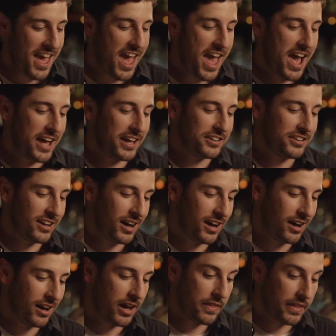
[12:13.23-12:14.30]

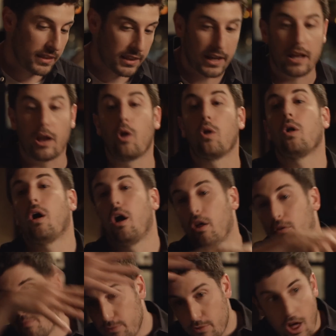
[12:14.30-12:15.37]
And then like
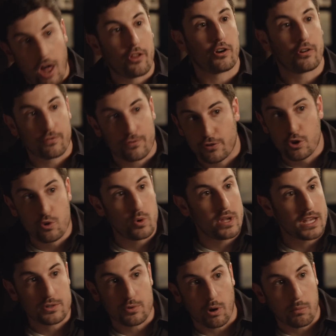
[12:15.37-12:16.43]
another few
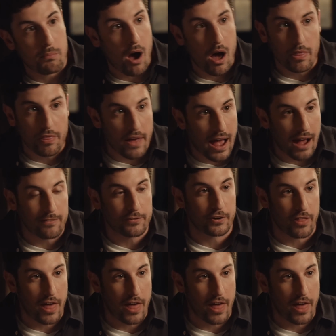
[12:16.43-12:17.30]
weeks or a month after